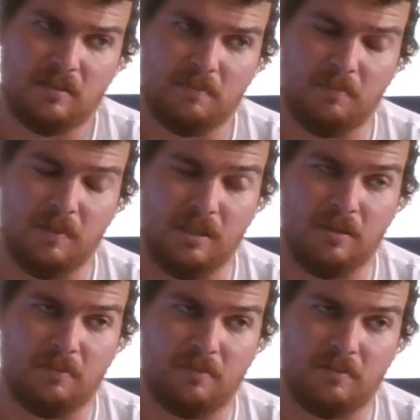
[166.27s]

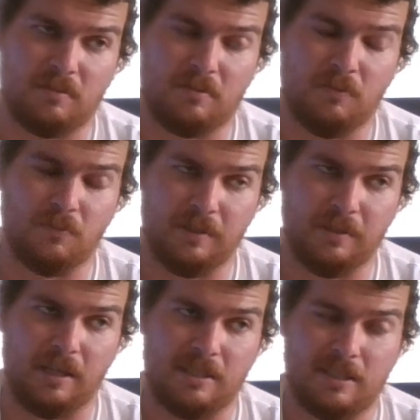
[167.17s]
me
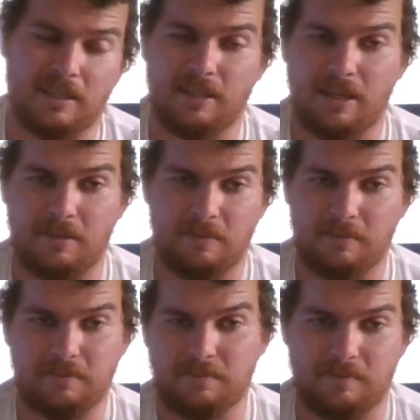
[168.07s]
realizing that it
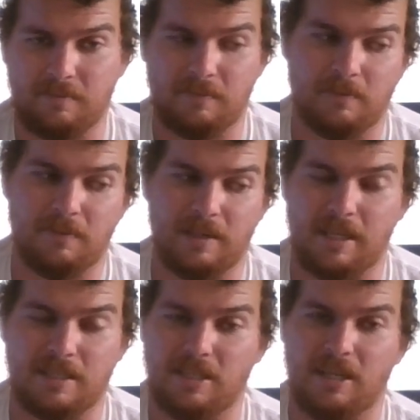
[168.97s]
what
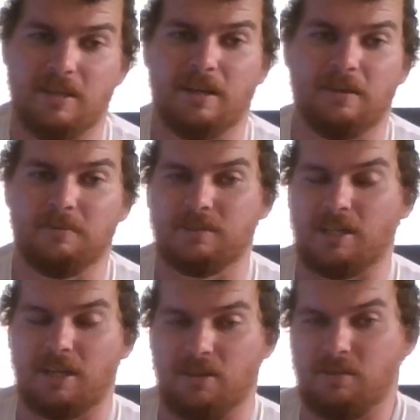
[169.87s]
I said. I was
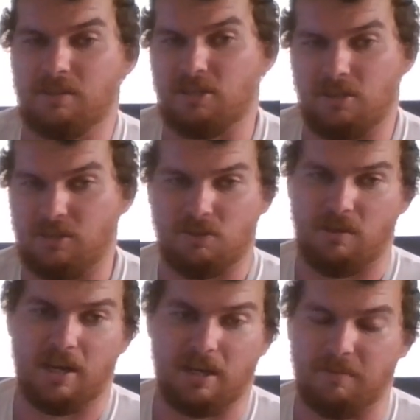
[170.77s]
like, oh, it's a good
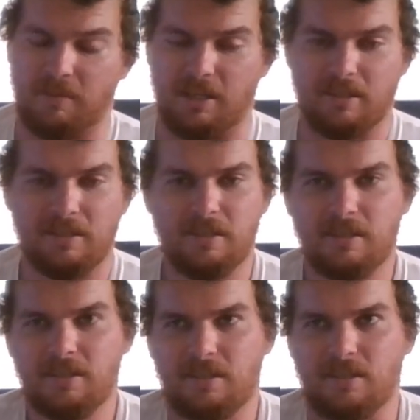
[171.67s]
track. I'm like,
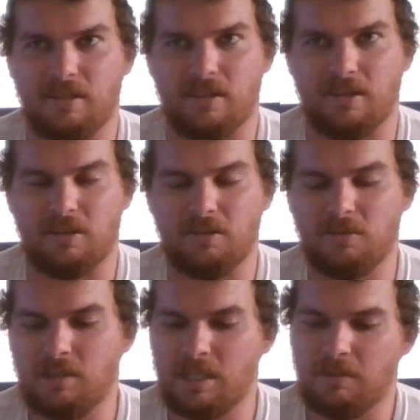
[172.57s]
no,
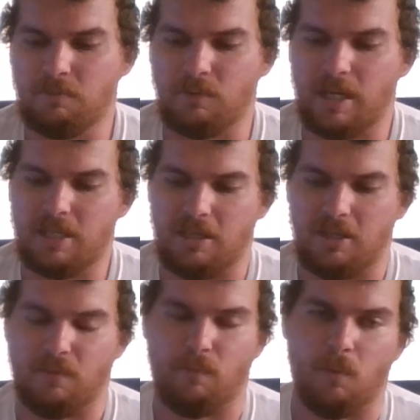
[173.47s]
I rated
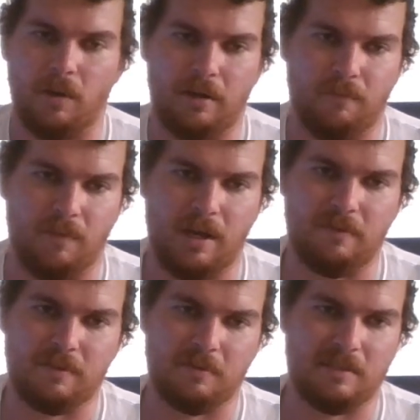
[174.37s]
it a four out of
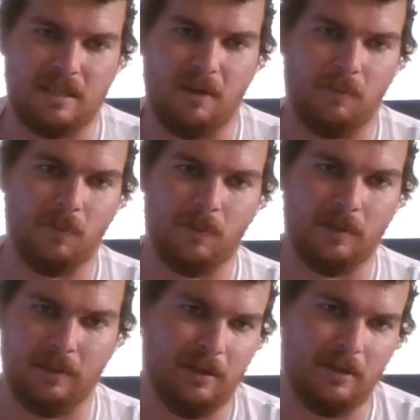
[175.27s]
five, so it's not
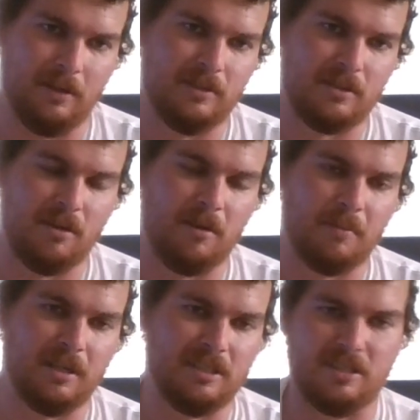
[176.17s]
really a good song,
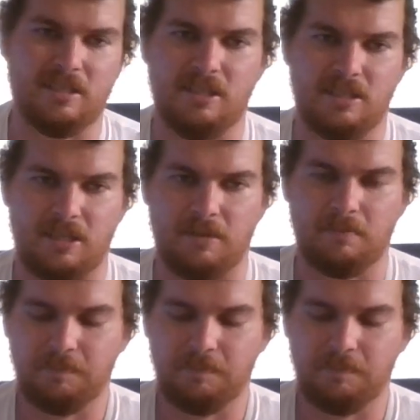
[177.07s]
but it's decent.